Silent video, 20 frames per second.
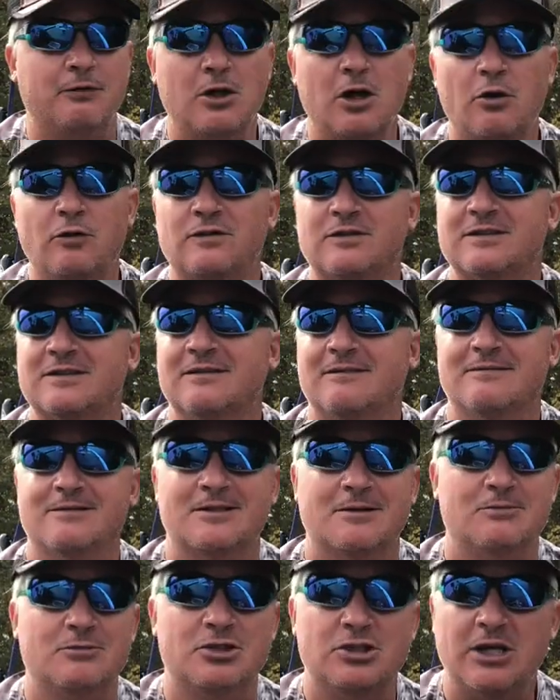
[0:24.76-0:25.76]
tell you,
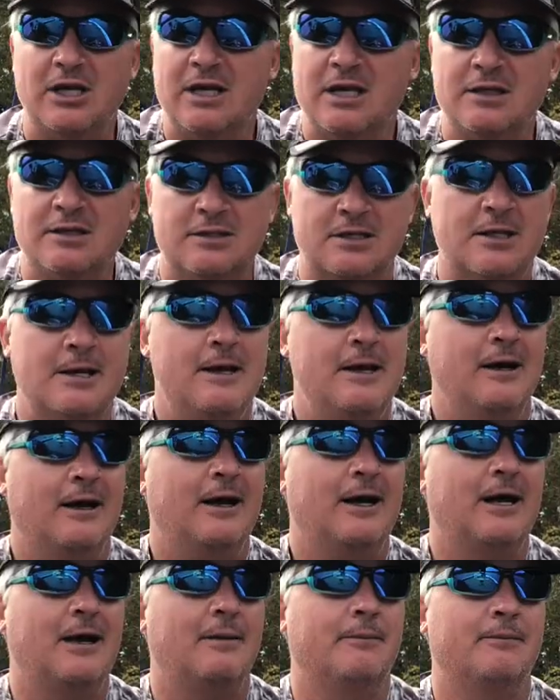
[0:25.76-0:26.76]
this episode, it's
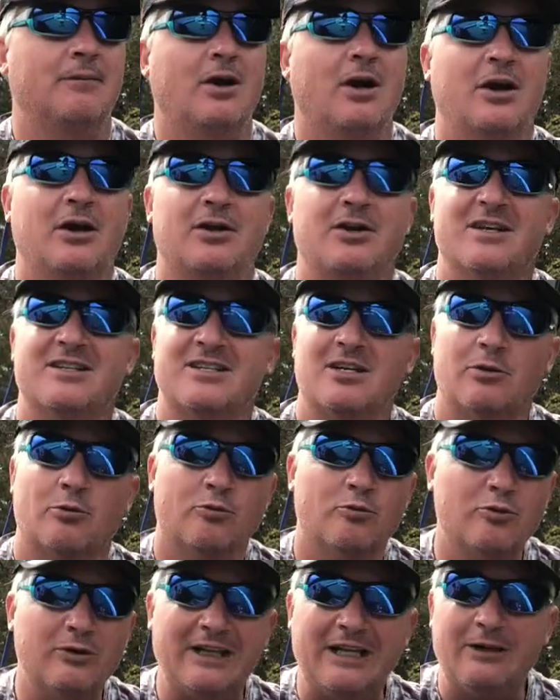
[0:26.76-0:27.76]
about sharing the
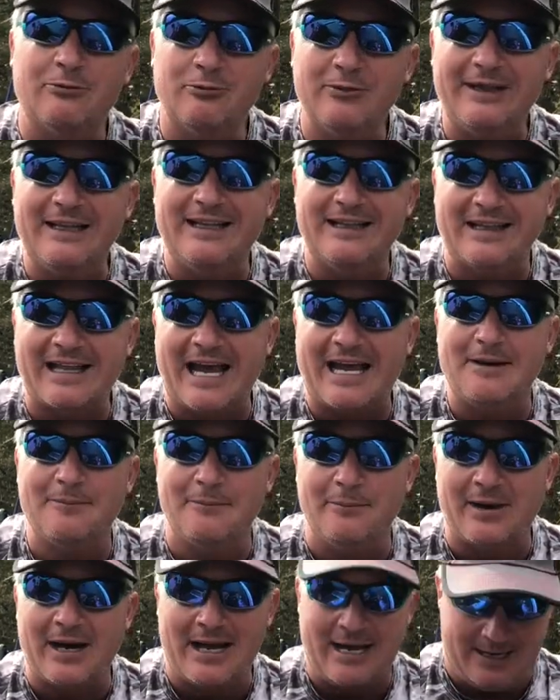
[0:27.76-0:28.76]
different jigging
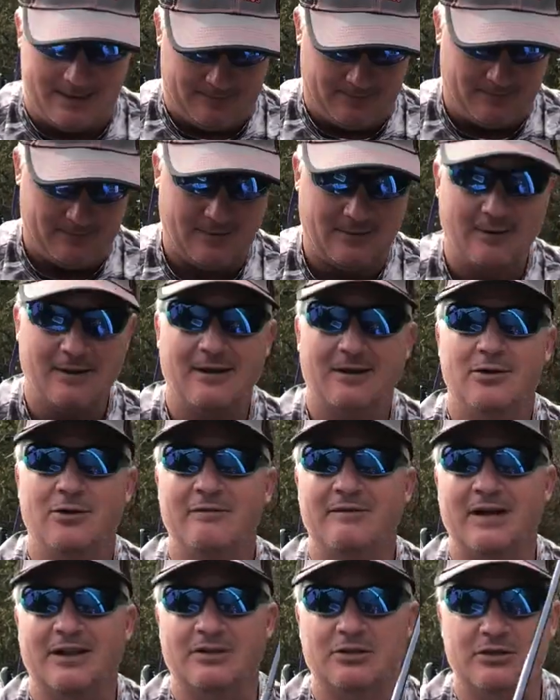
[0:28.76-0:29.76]
poles and the options you
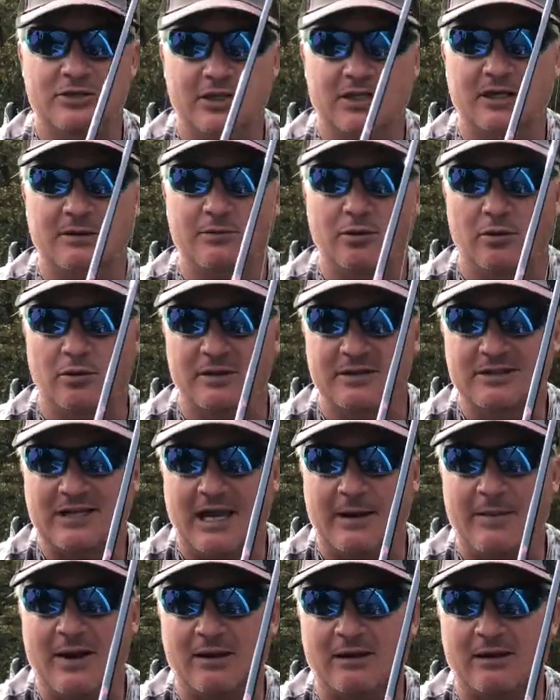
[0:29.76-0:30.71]
have with Ozark